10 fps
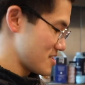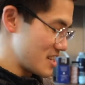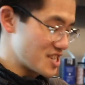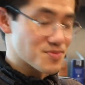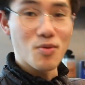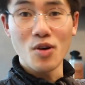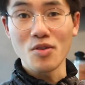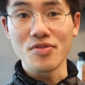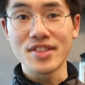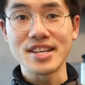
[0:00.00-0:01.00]
it's boiled
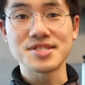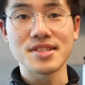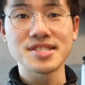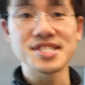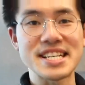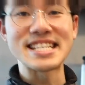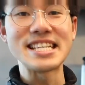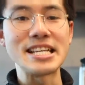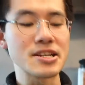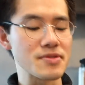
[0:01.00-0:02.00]
this. So this is a
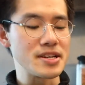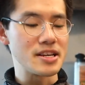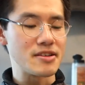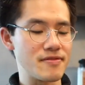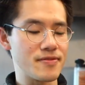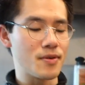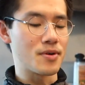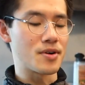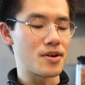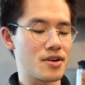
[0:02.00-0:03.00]
key ingredient
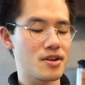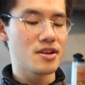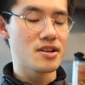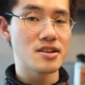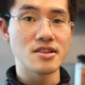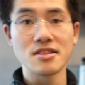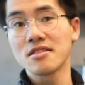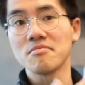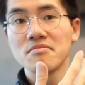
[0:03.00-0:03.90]
for the